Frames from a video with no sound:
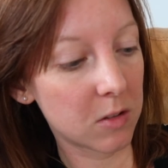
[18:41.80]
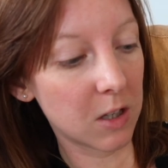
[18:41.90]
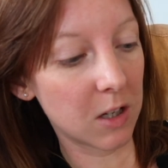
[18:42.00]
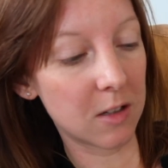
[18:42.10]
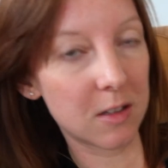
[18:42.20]

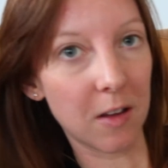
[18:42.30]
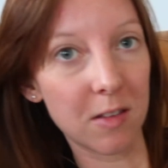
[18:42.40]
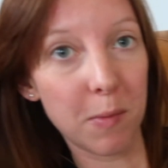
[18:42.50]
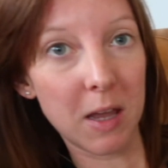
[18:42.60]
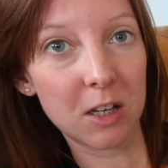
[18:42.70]
turned down
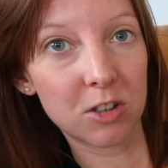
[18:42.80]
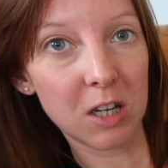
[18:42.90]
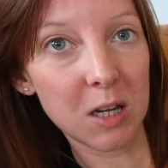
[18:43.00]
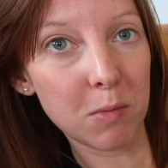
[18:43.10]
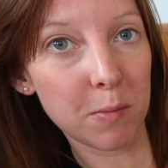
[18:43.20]
the page
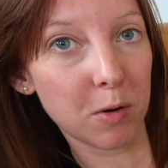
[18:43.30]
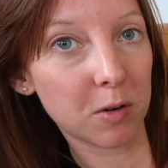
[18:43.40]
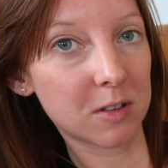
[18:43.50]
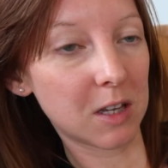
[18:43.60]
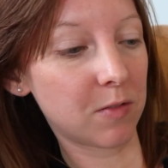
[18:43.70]
in my
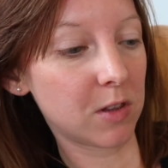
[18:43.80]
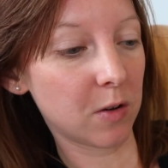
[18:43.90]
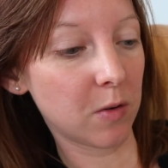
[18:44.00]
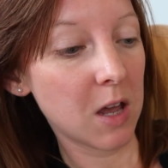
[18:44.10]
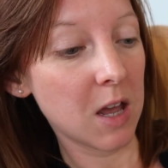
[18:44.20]
books, even
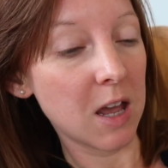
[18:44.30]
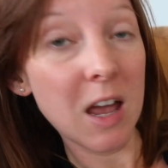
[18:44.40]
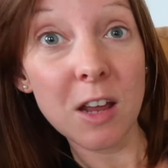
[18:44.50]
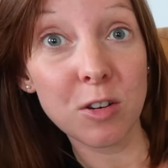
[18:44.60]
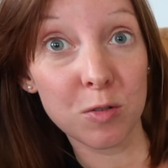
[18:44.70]
though
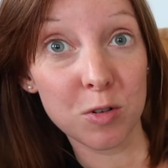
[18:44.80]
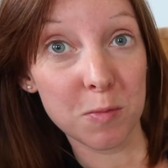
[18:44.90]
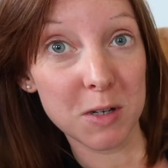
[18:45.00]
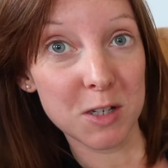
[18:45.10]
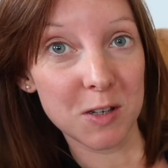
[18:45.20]
I don't
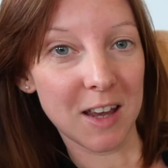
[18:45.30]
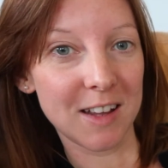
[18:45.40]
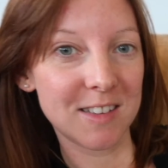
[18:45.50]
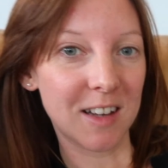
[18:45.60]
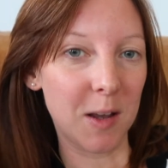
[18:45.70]
normally do
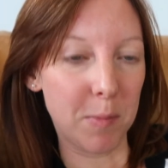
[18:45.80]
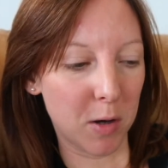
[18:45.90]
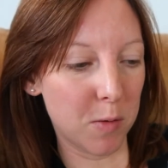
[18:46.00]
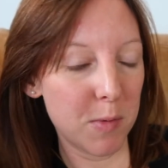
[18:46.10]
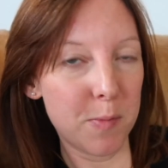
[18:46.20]
that. I
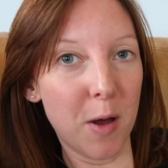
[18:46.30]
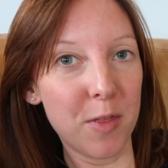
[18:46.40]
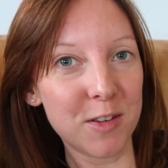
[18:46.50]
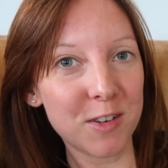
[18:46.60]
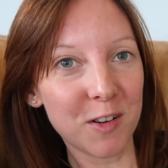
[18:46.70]
couldn't be
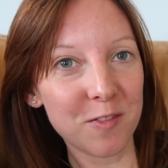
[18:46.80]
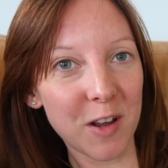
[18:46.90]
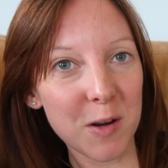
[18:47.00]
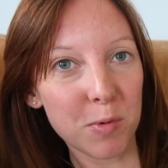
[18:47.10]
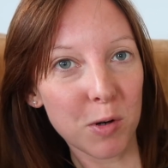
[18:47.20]
bothered to go and
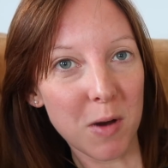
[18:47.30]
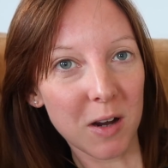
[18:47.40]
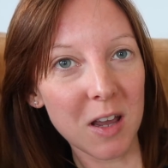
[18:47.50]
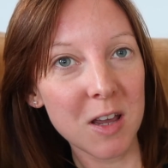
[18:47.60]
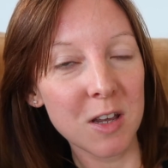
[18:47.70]
find a
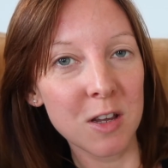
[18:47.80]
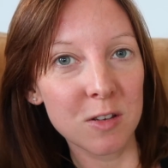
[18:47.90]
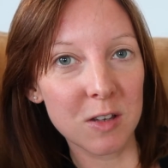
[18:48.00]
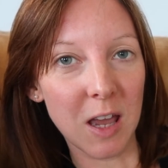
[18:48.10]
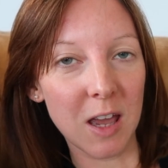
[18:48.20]
bookmark.
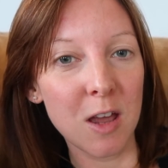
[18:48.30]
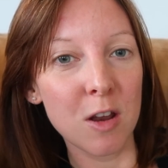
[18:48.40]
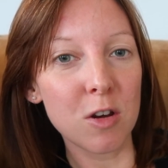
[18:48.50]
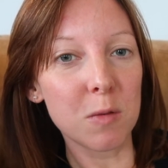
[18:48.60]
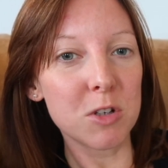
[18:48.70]
So yeah,
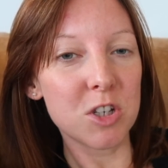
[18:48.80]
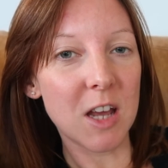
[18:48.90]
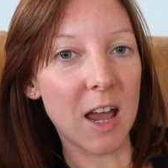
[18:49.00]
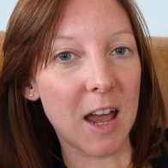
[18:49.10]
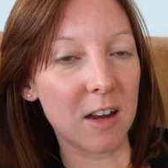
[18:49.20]
not much
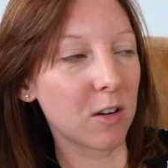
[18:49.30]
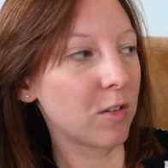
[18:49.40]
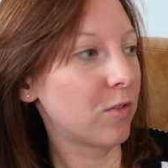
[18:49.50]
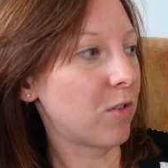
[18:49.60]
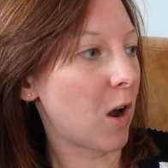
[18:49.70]
to add
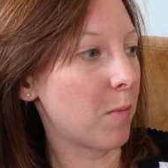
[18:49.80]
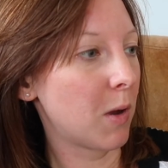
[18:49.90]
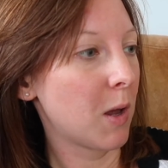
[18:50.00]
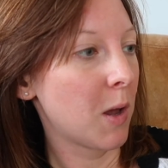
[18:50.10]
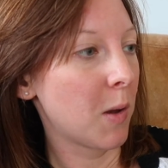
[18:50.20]

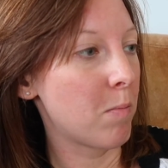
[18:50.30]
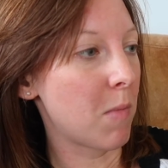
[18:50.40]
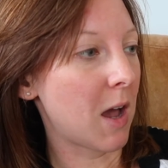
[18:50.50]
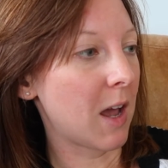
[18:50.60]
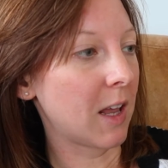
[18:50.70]
from
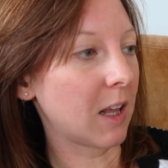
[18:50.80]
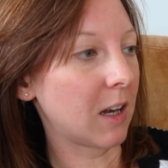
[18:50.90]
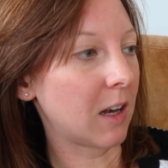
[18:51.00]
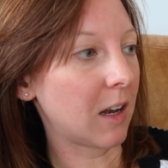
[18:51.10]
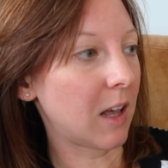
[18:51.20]
my
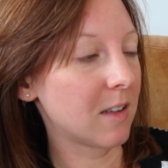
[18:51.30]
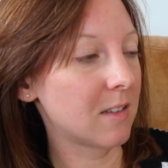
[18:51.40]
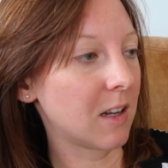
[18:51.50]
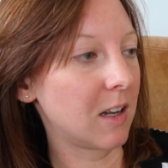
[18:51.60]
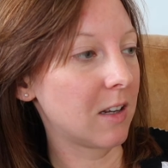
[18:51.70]

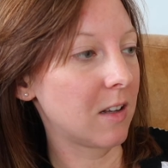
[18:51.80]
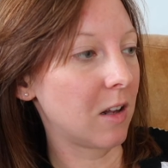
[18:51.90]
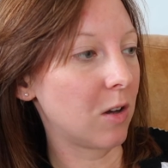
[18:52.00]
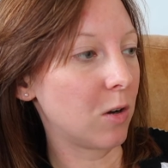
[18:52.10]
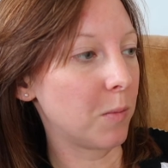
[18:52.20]
last
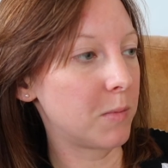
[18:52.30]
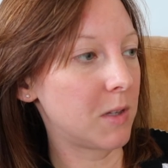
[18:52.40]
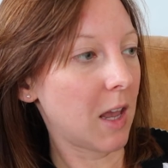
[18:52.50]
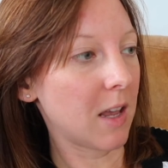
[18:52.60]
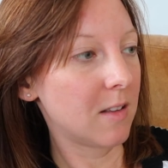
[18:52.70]
little
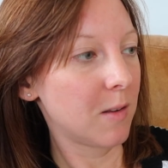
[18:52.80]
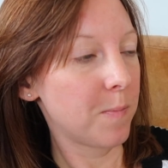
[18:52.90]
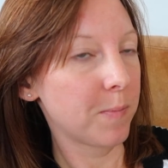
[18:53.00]
update.